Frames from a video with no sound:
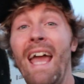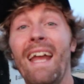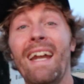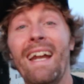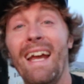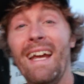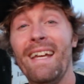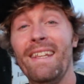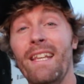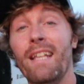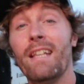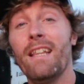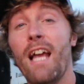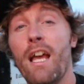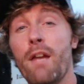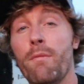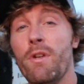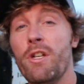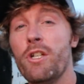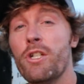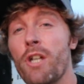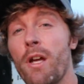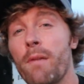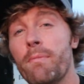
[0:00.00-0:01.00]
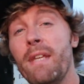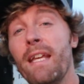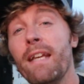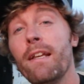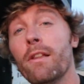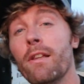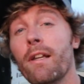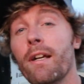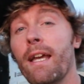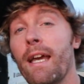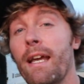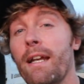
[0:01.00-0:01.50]
And I had the alignment shop take
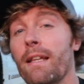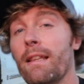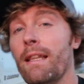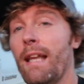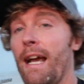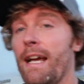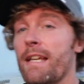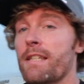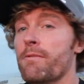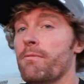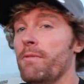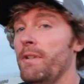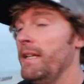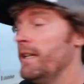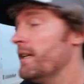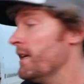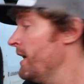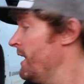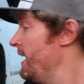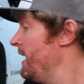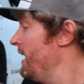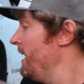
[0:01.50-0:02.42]
a look at it last week,